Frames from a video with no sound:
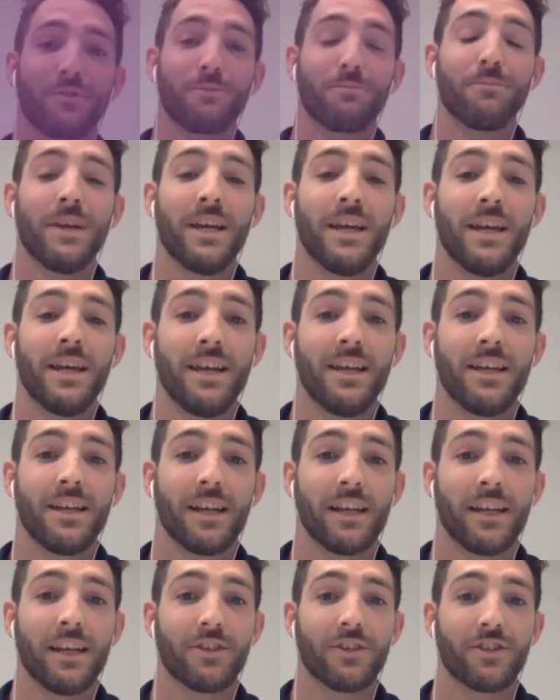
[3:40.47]
And so for
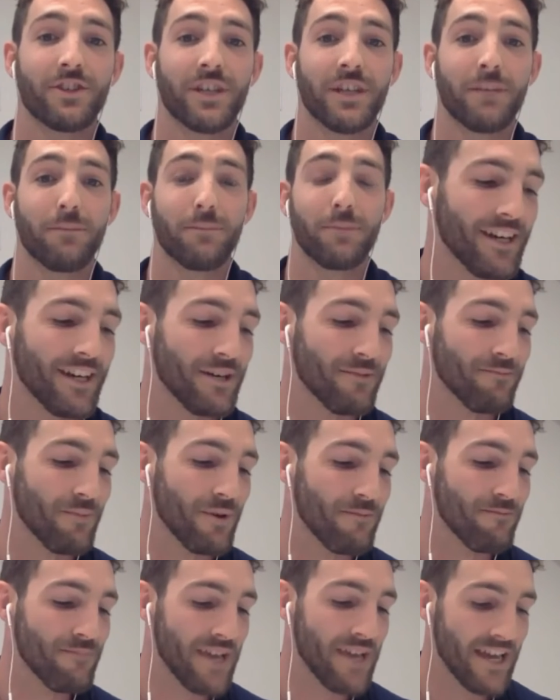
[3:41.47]
me, leadership
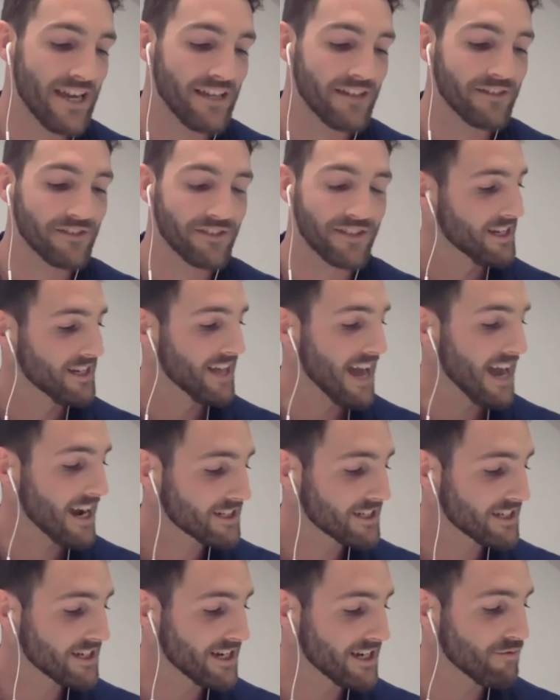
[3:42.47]
um, means
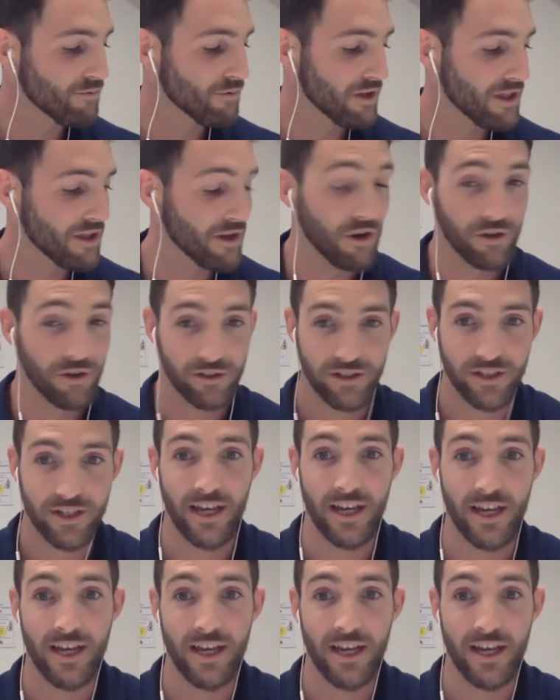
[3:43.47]
acting with